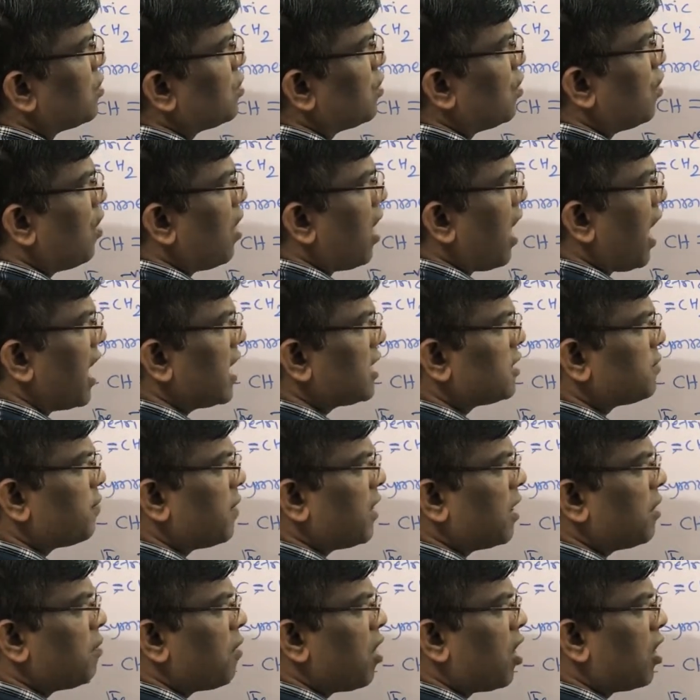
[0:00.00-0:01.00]
So as
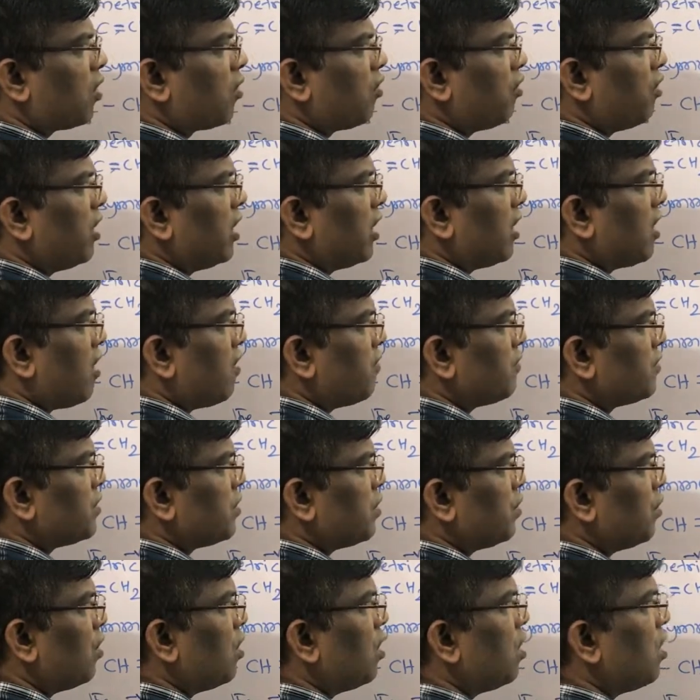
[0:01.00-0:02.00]
per Markovnikov's
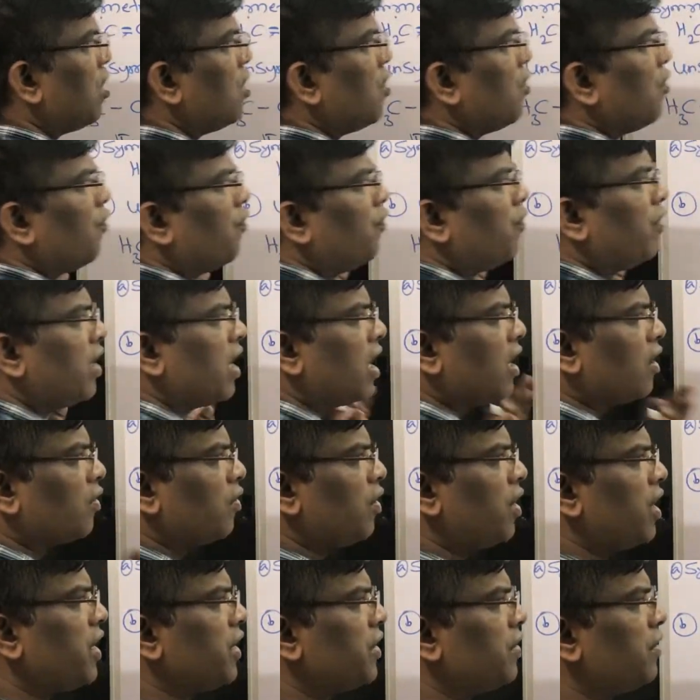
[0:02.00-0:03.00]
rule, we are
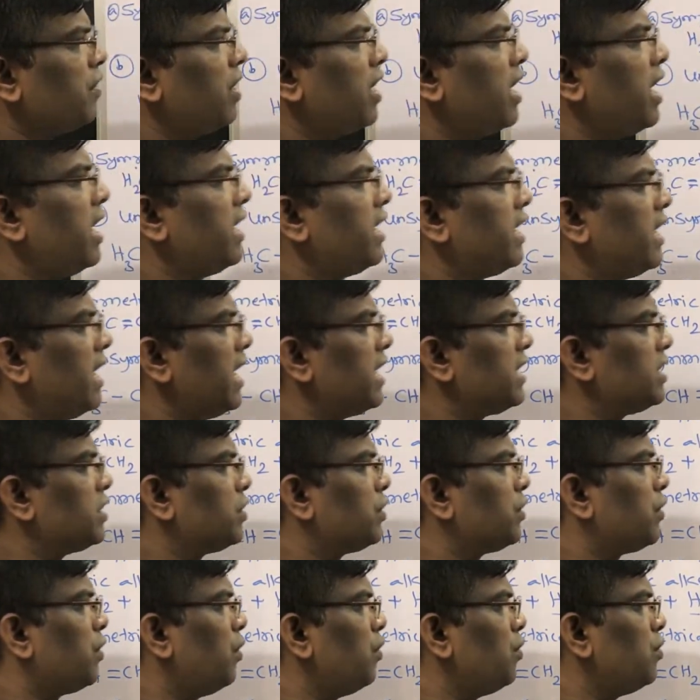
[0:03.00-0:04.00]
going to get
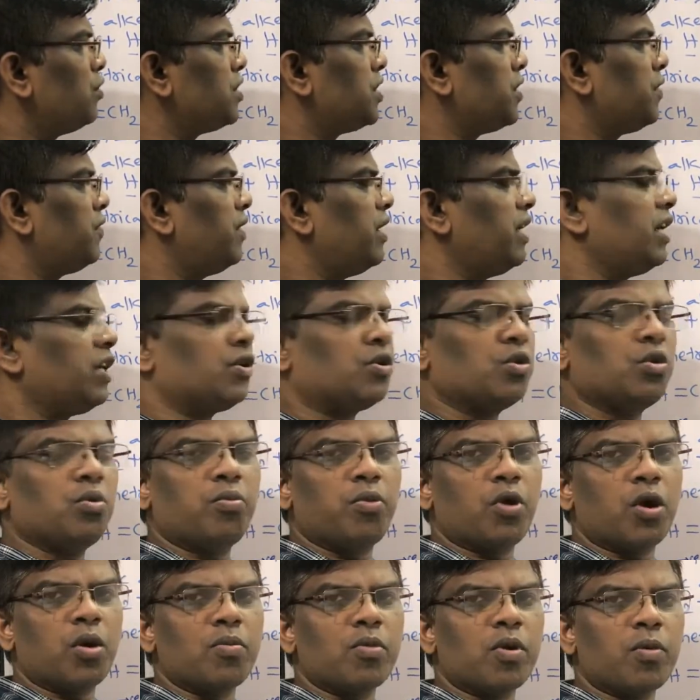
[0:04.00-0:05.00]
exclusively
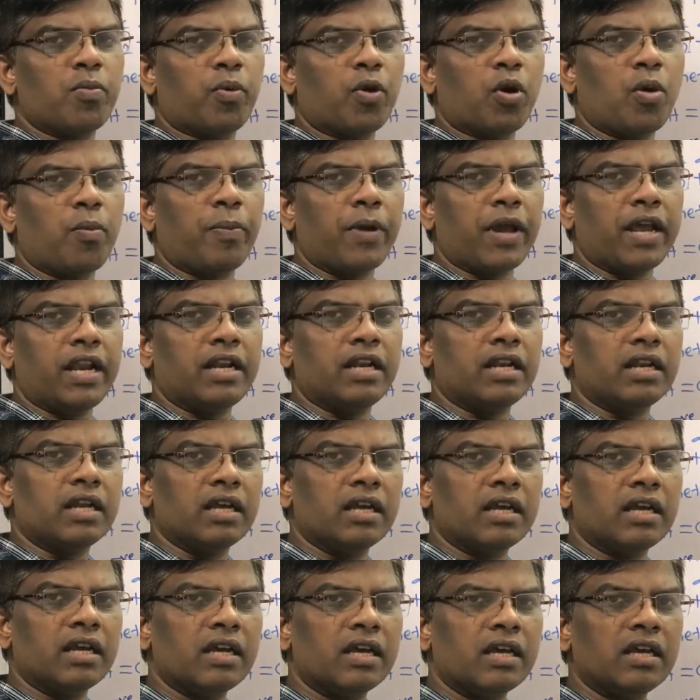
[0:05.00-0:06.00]
2-bromopropane.
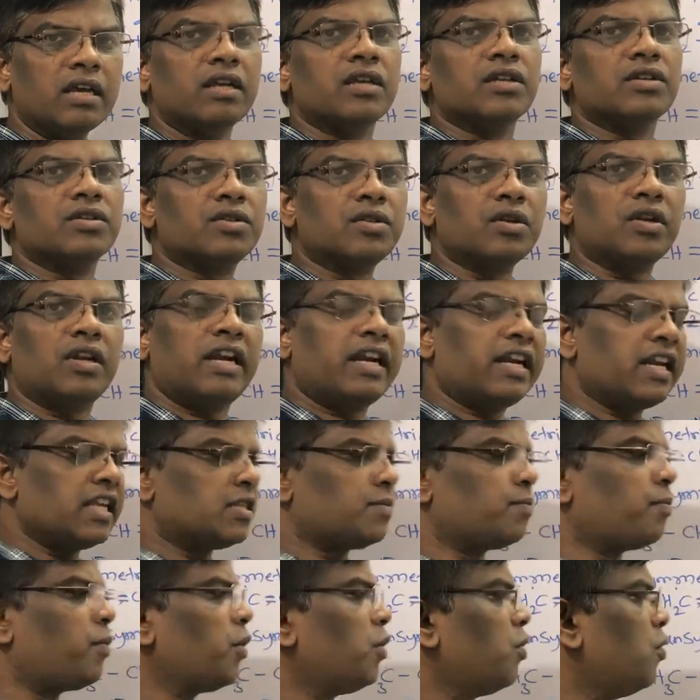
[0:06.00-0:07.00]
So let
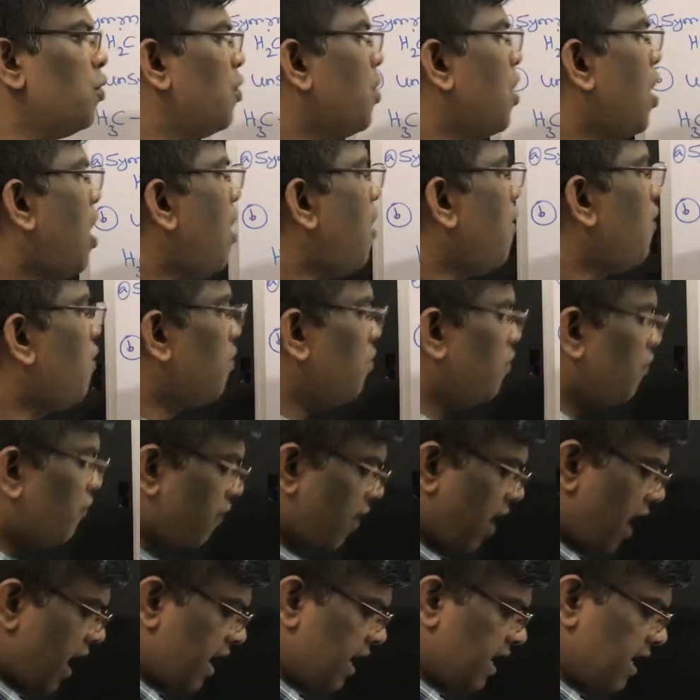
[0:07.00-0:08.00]
us prove
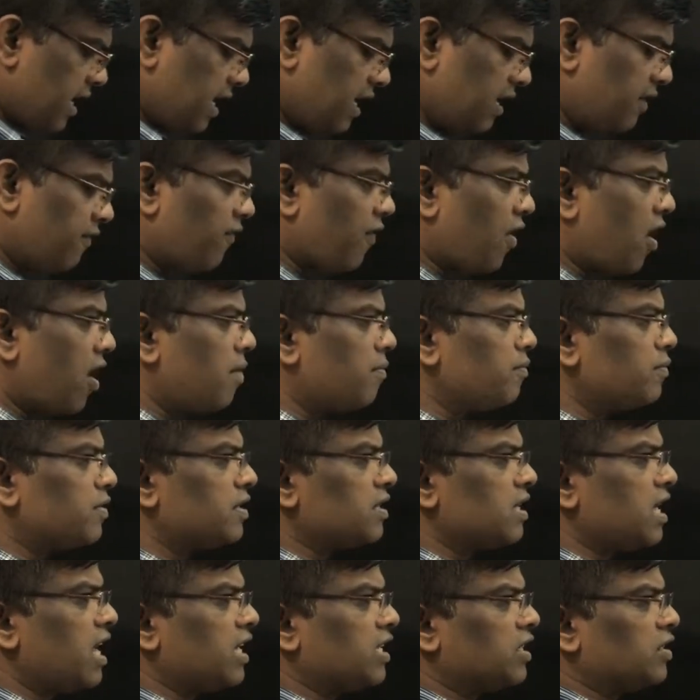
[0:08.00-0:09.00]
why it
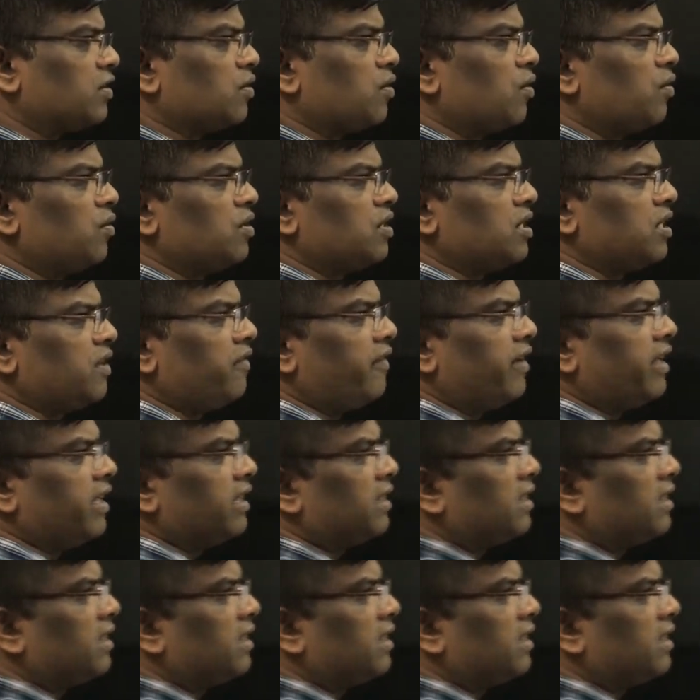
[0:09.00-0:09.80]
forms exclusively